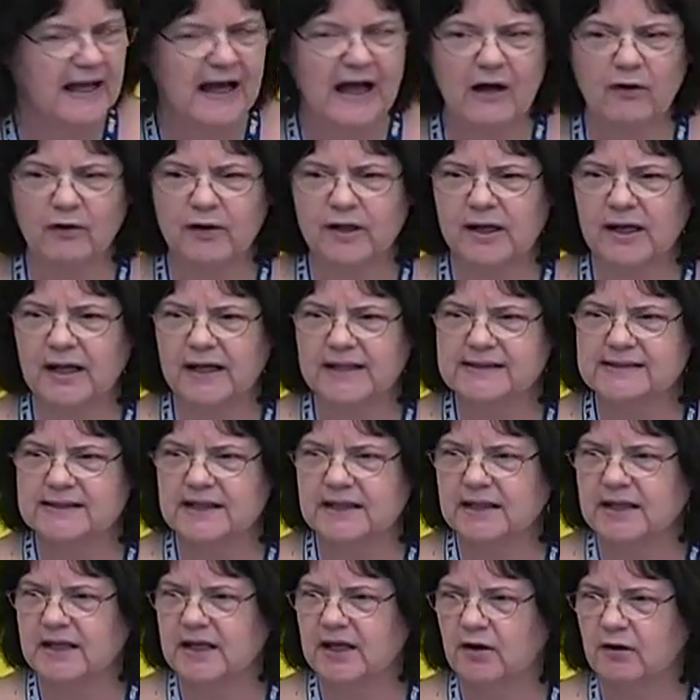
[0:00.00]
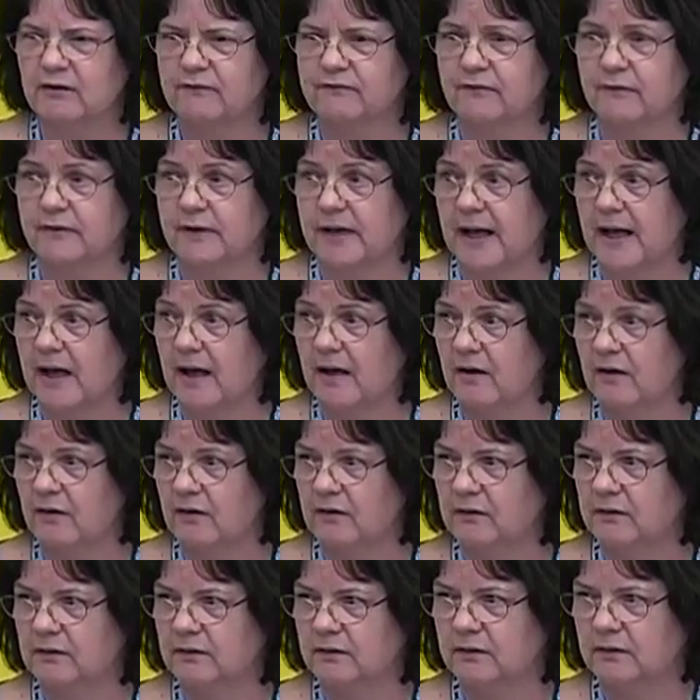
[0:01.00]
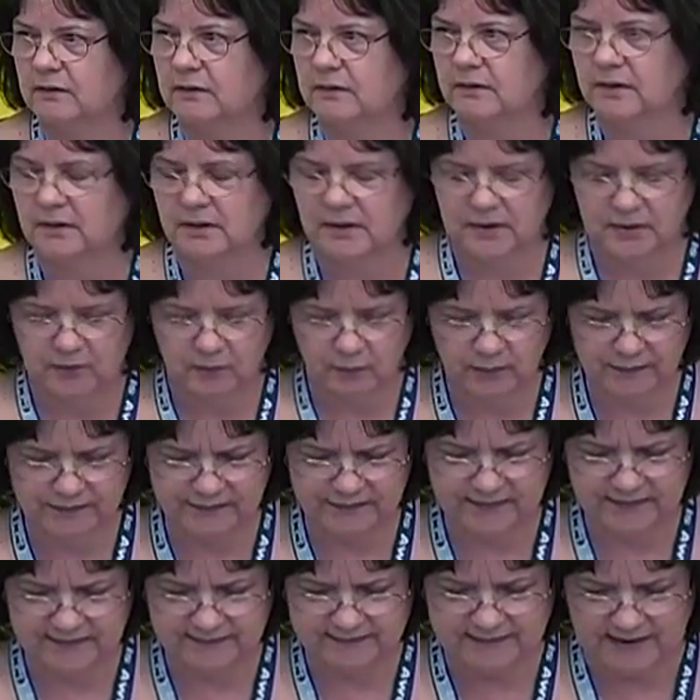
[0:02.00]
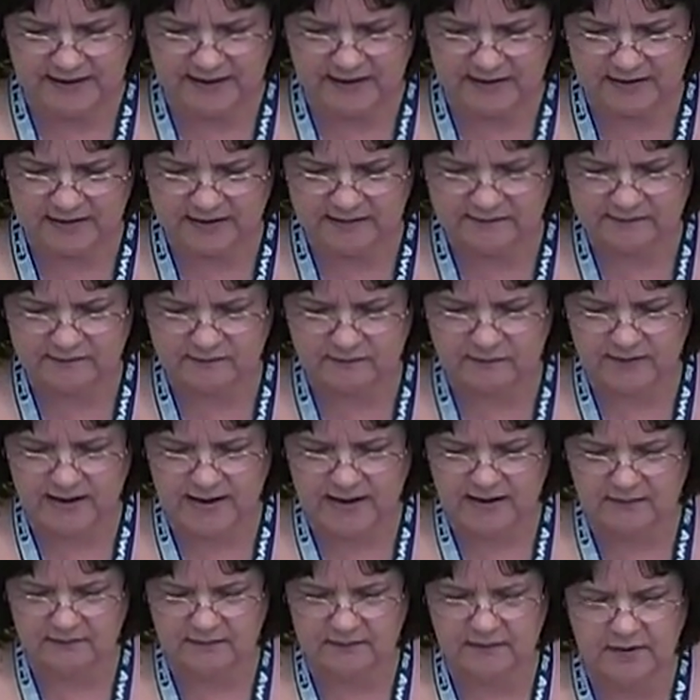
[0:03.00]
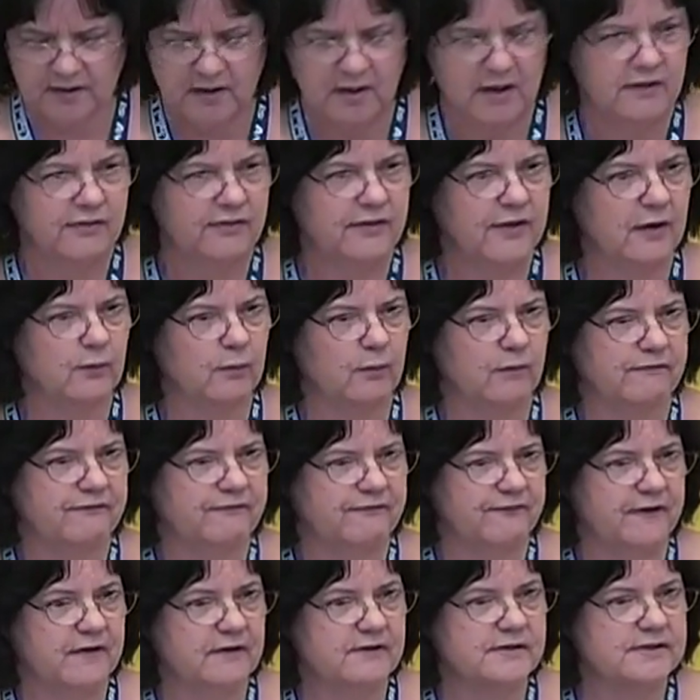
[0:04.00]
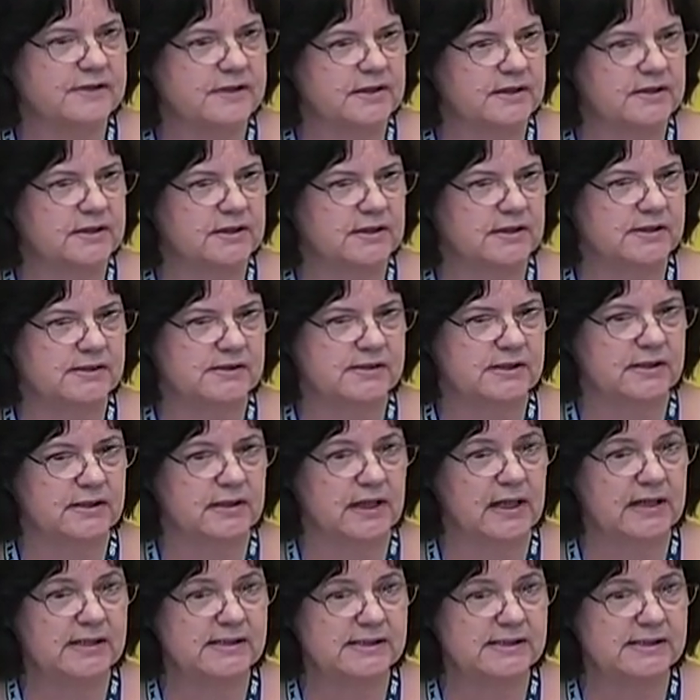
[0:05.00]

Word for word: how can I take care of her now? With these Indians around, there were fierce Indians and they